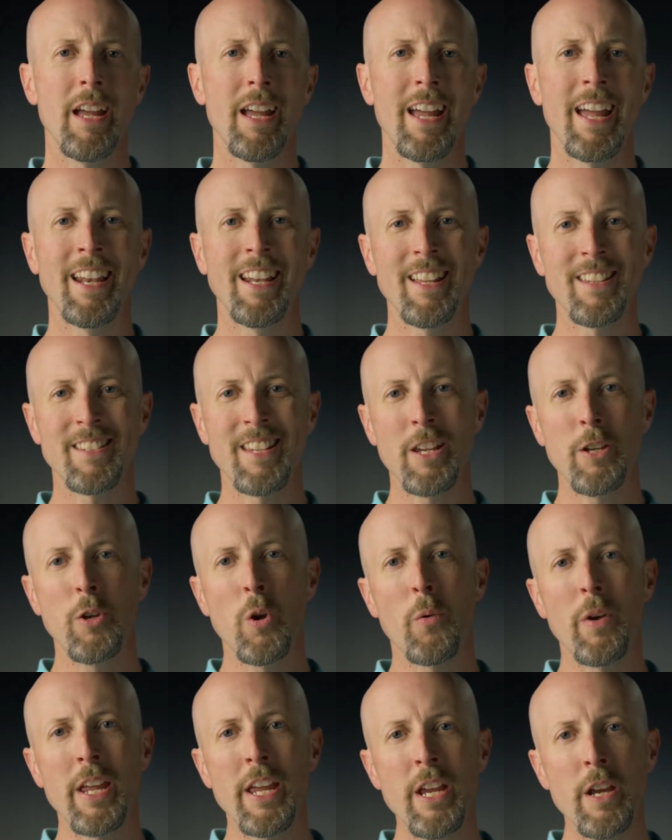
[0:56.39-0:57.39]
and let's say you
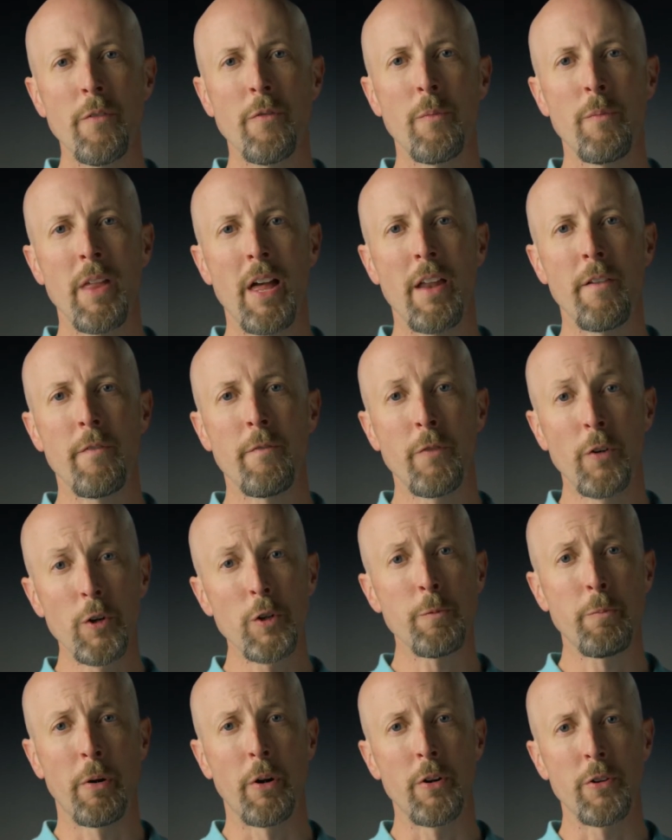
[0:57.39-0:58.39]
don't hear from that
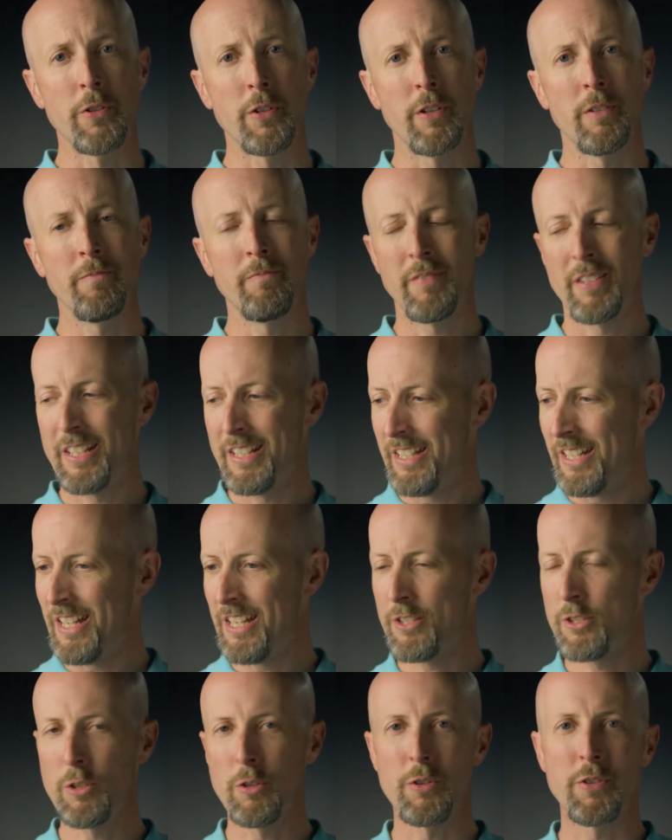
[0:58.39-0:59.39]
first person
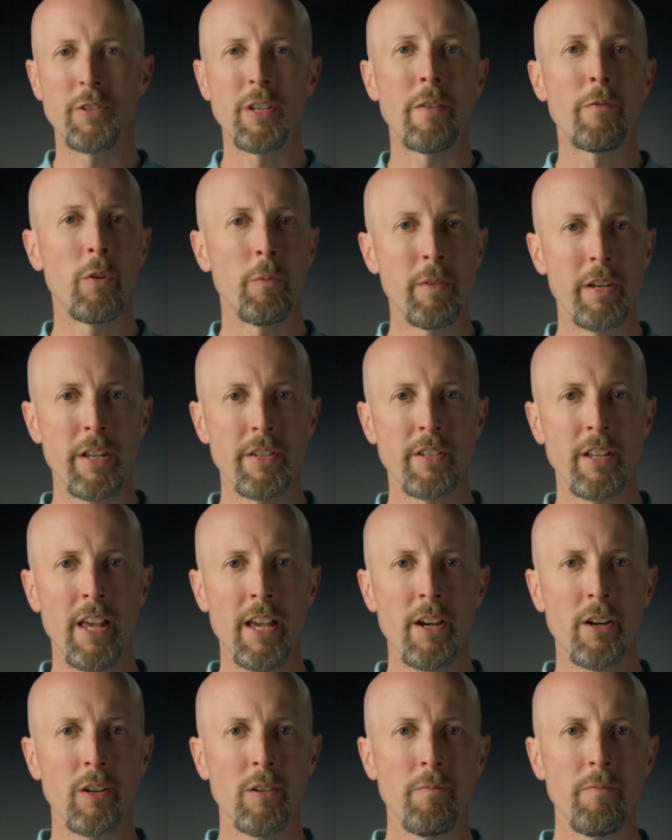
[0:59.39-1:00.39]
until several minutes
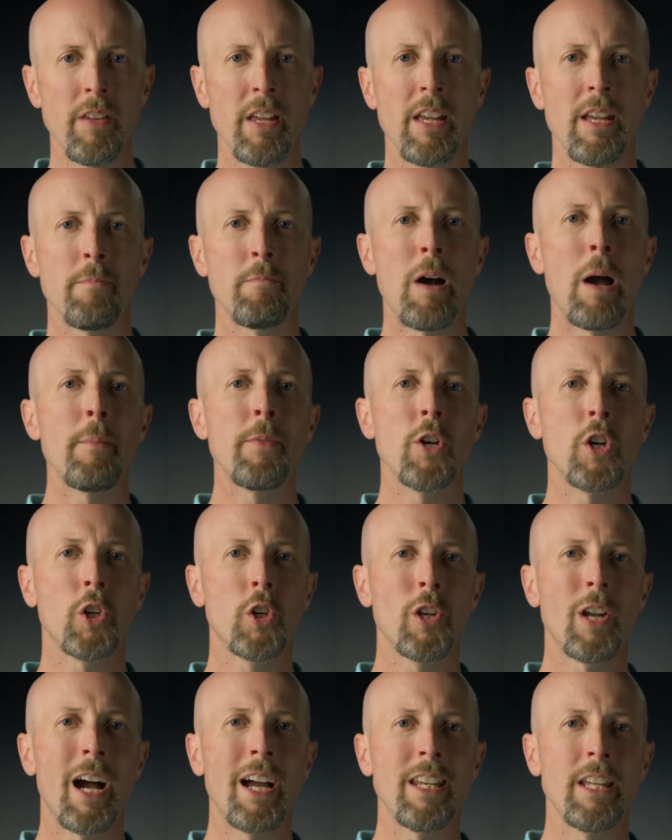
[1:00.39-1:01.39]
later, it might be a
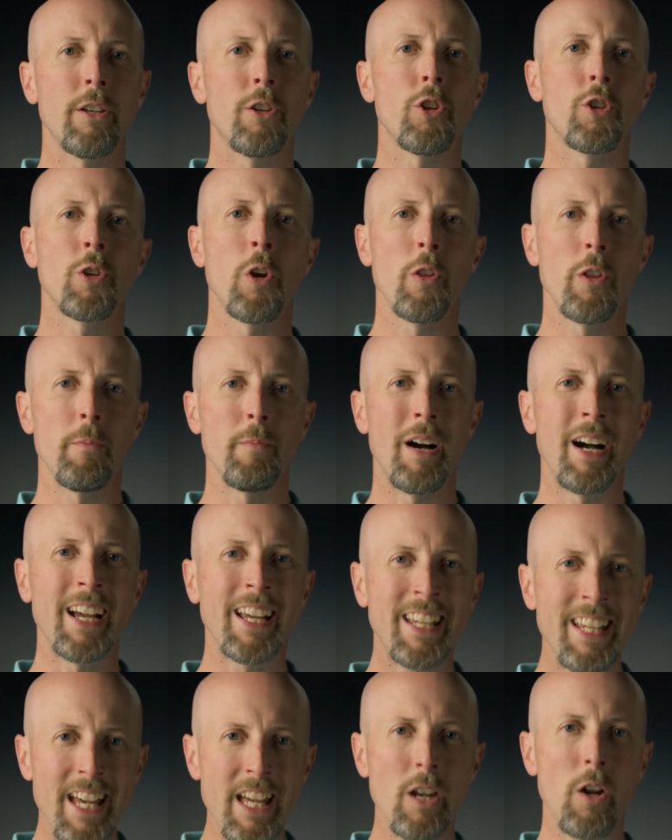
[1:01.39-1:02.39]
good idea to show them
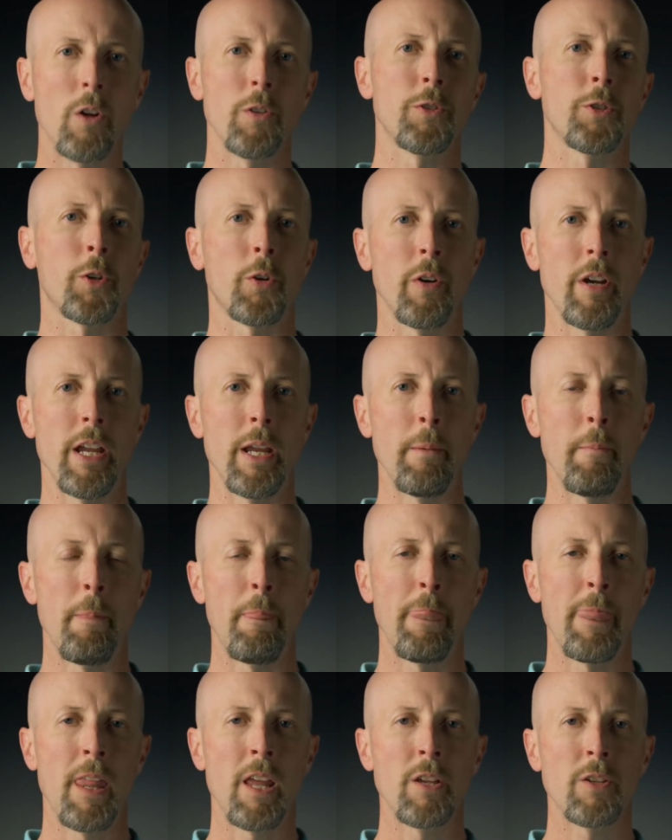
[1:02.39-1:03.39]
again on screen
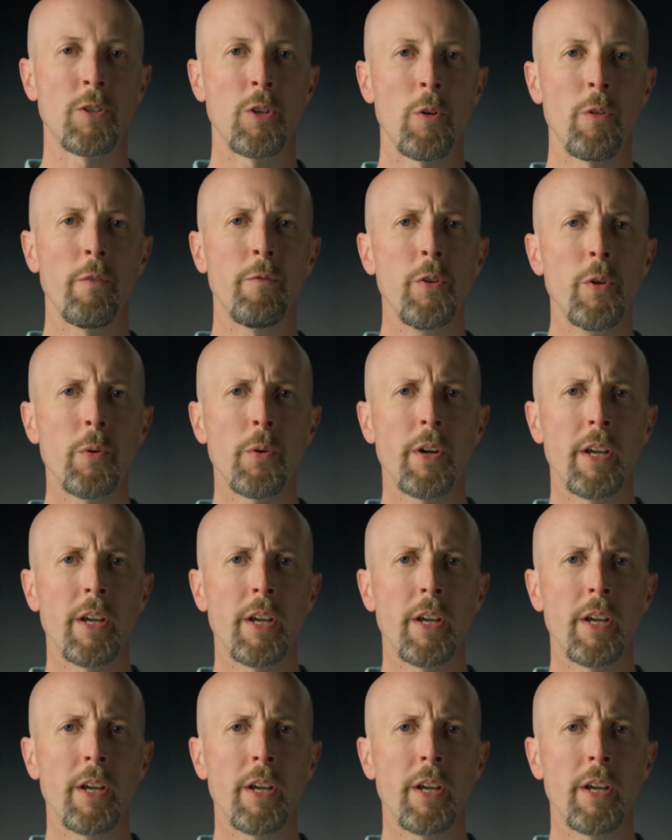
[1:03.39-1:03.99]
so the viewer